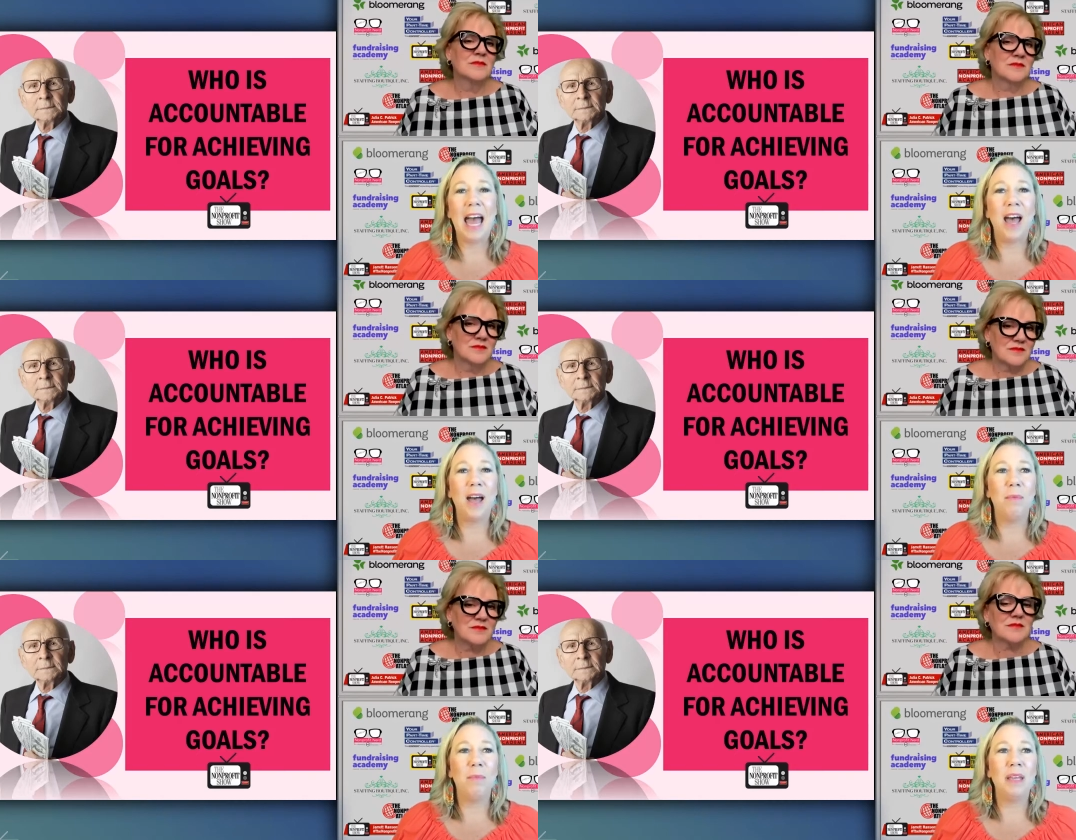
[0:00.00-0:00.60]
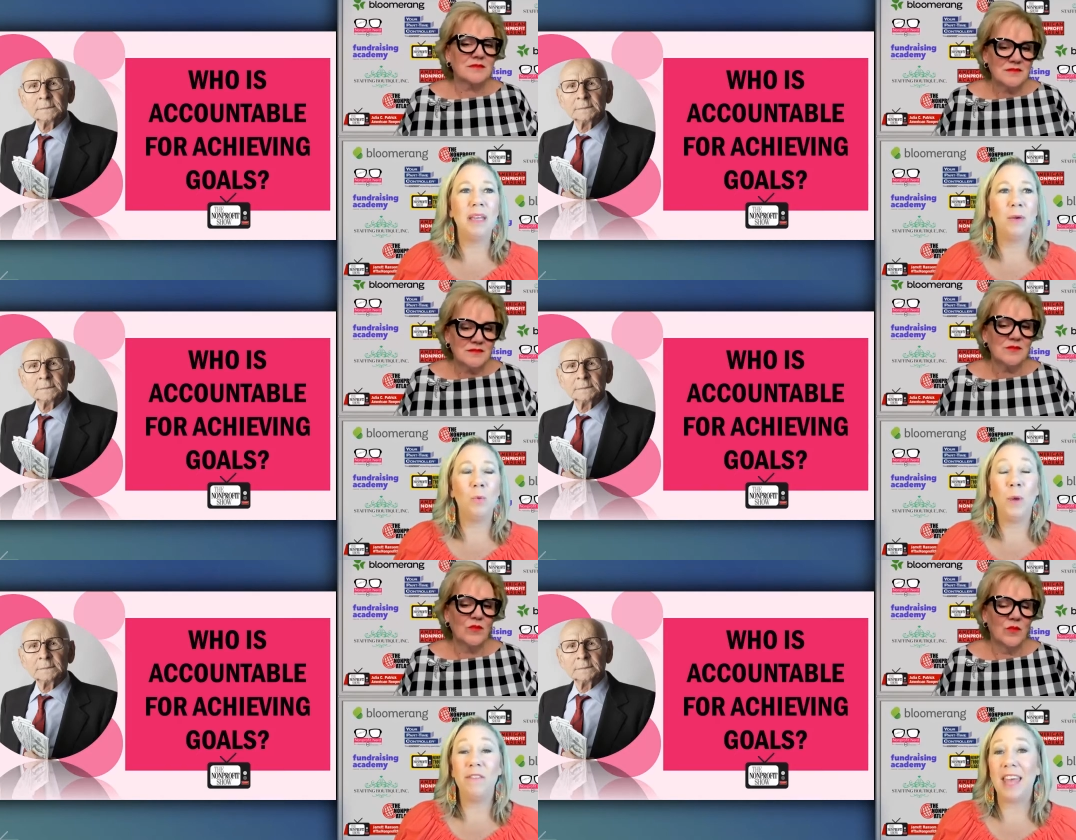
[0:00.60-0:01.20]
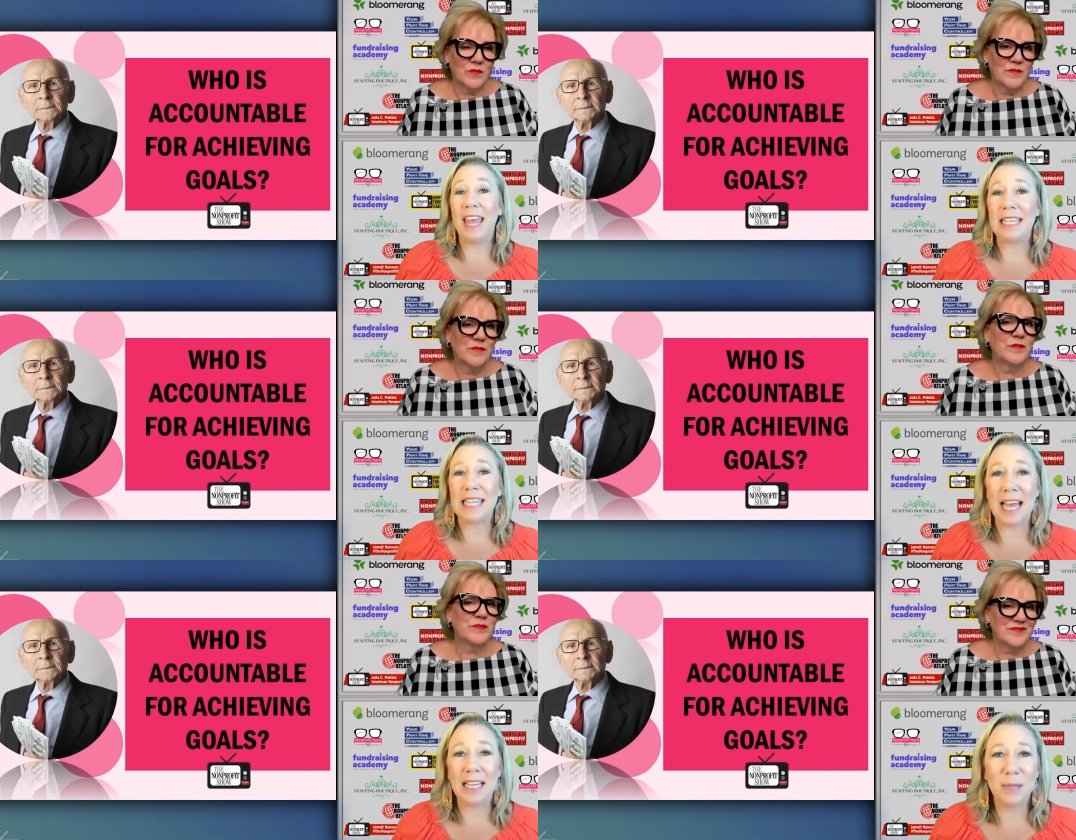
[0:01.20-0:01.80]
Speaker 1: um, we've gained
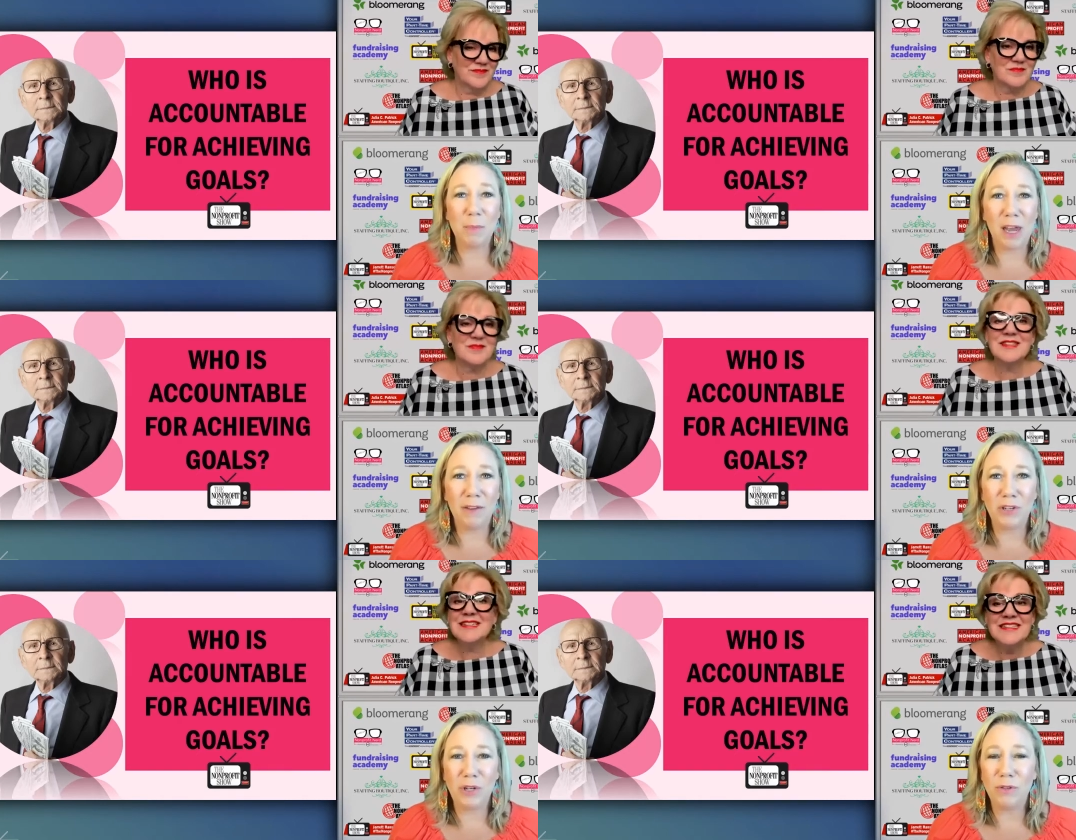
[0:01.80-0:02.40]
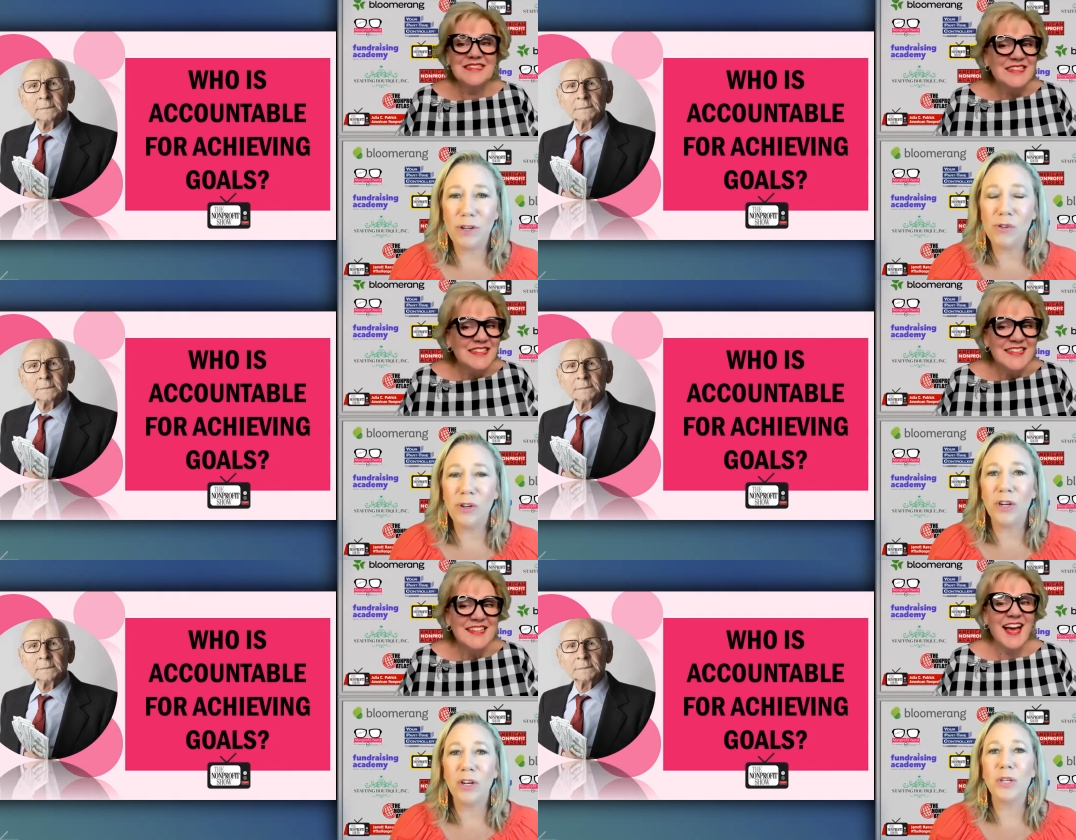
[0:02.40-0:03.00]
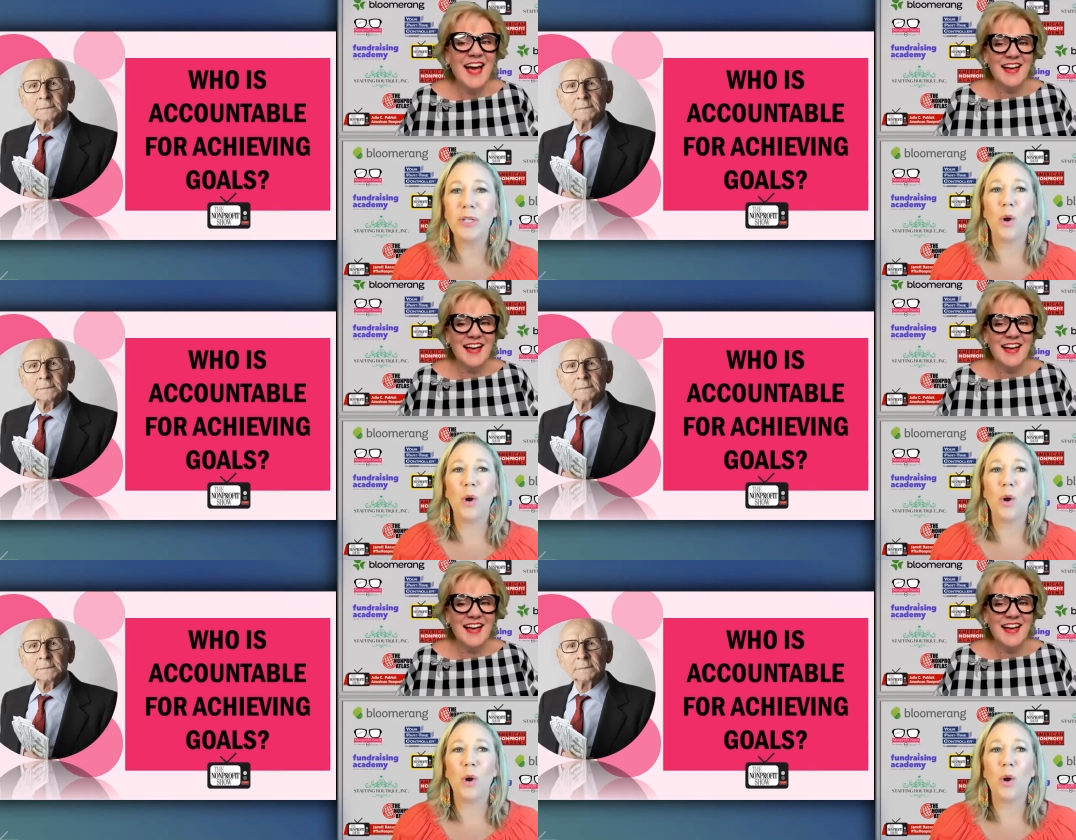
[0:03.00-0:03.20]
X amount of new donors,